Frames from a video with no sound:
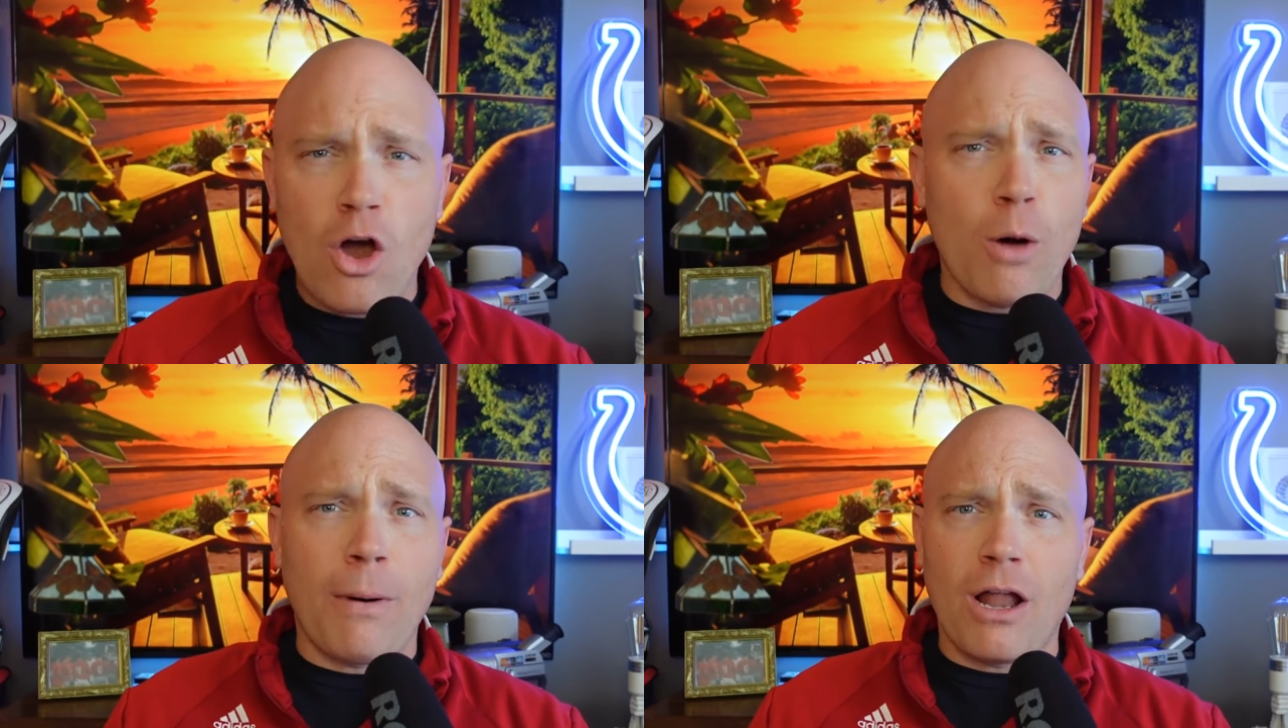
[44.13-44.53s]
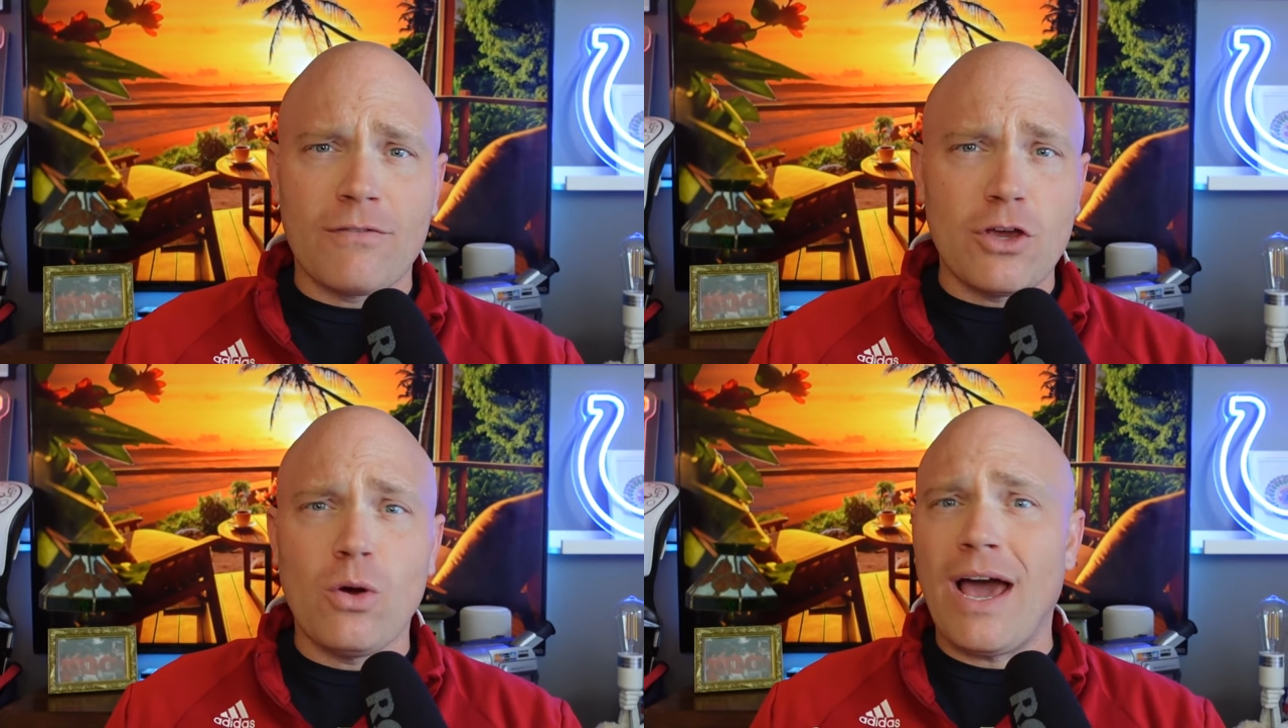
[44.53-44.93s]
Hope all
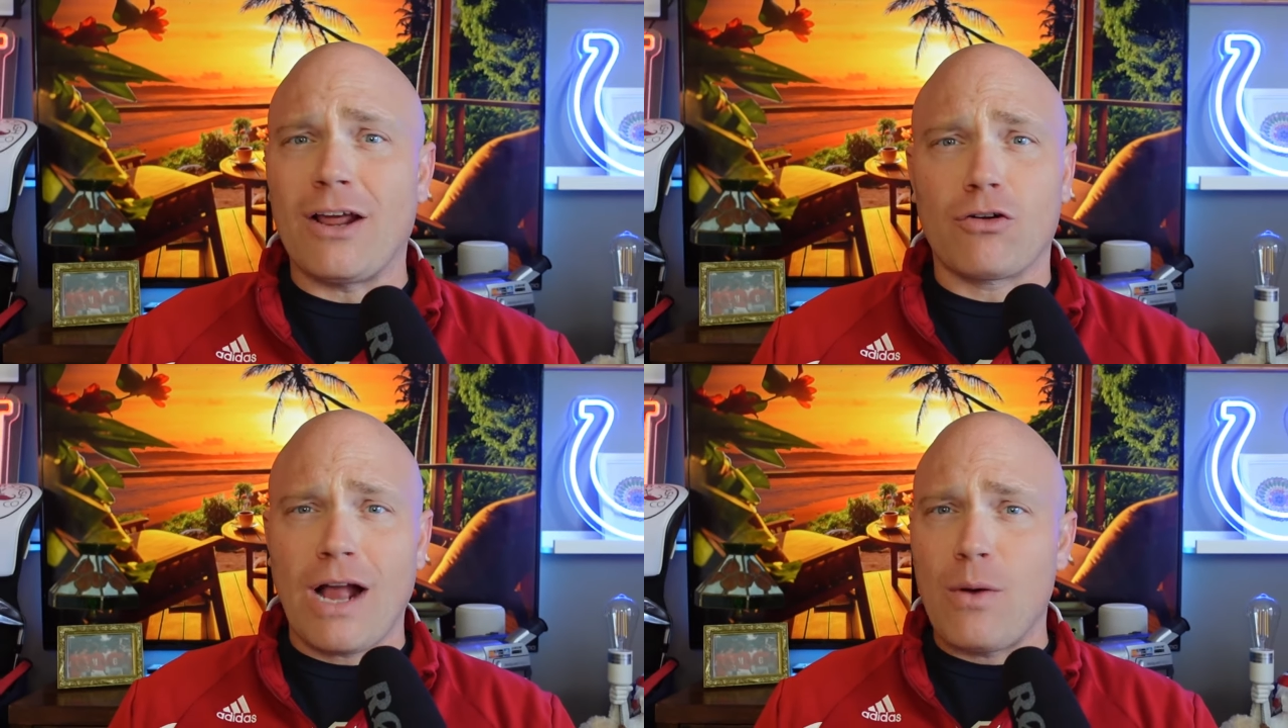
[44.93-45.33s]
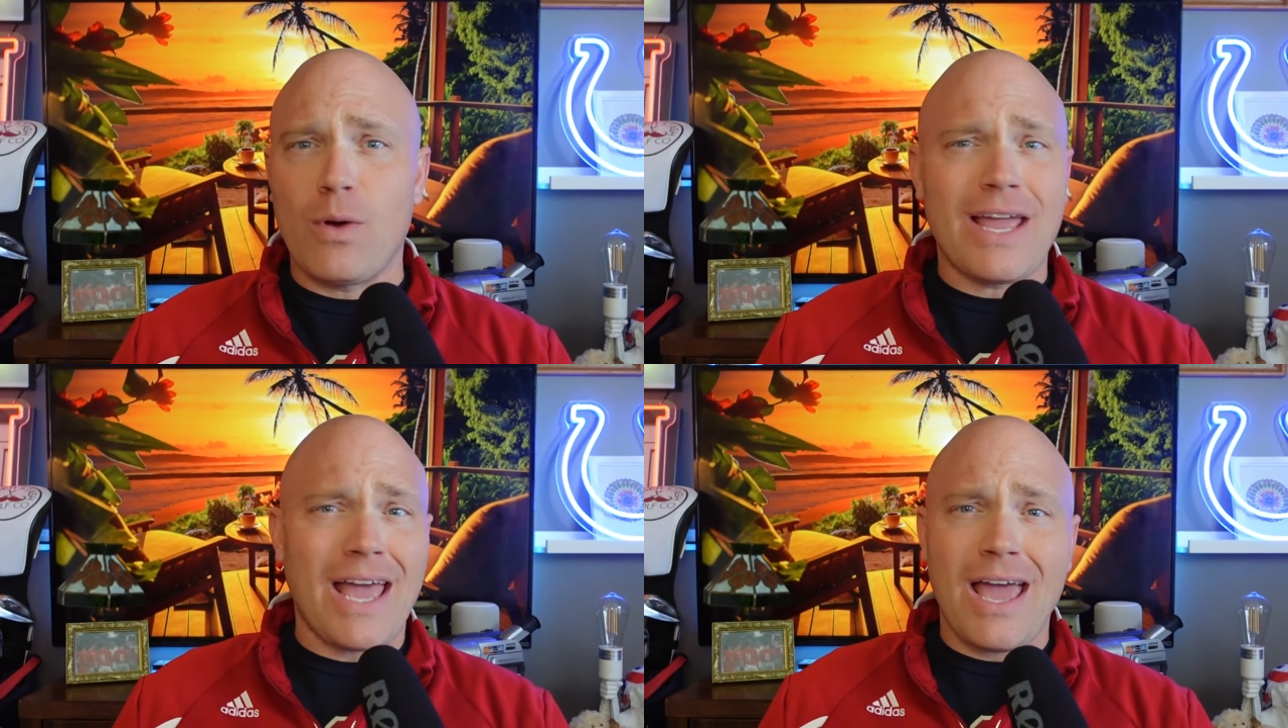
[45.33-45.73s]
of you had a great
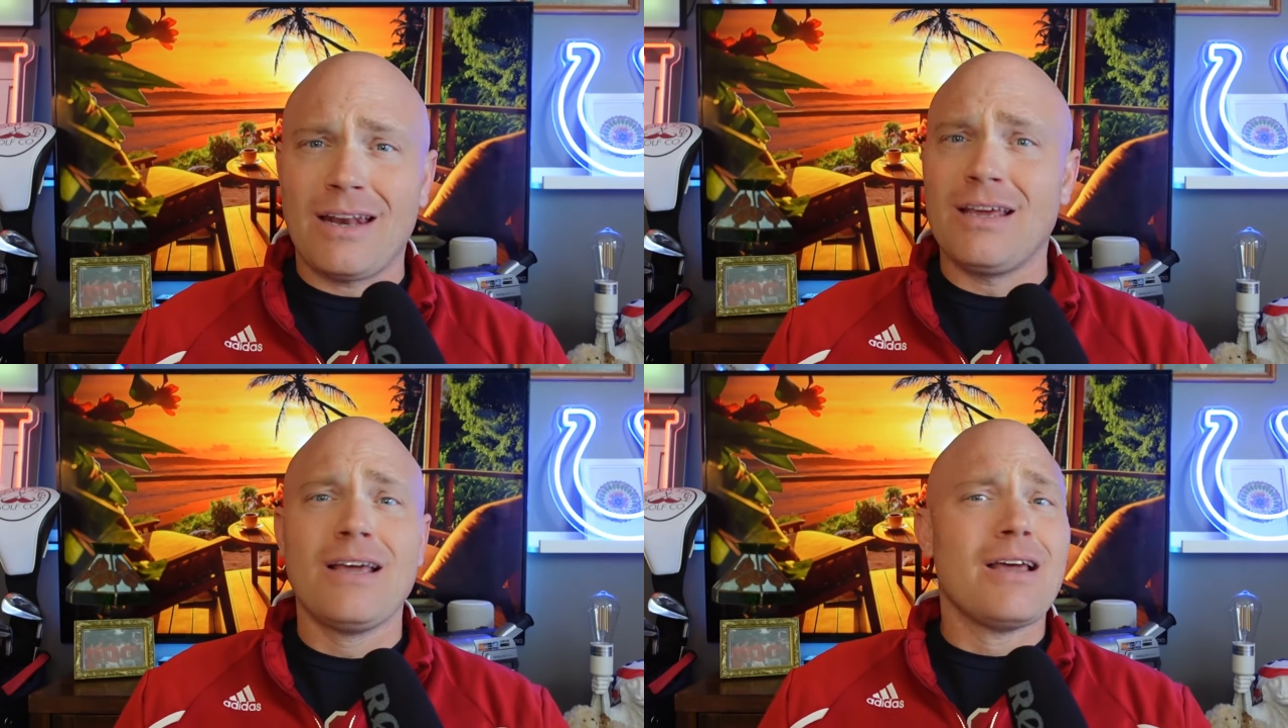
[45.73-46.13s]
weekend.